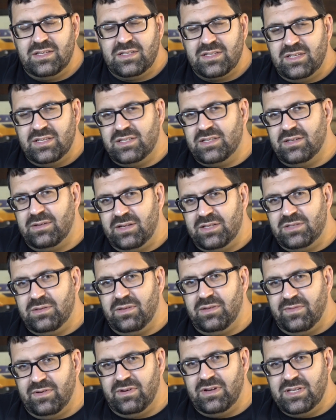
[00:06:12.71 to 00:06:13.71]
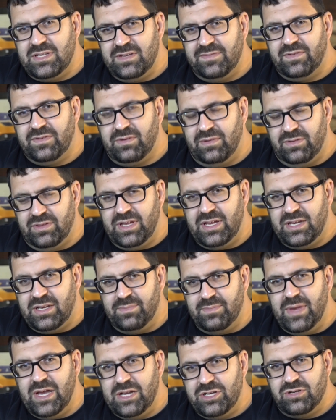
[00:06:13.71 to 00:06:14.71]
can sometimes be a very difficult thing to
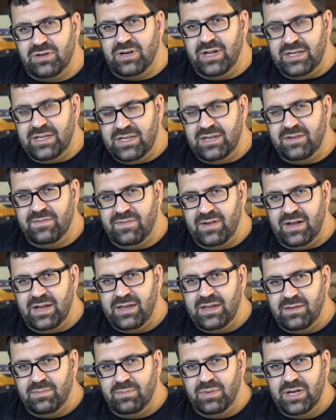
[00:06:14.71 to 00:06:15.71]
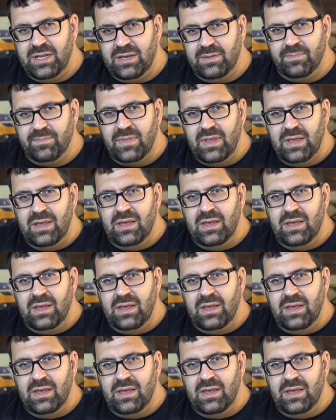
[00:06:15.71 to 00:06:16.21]
measure and identify. But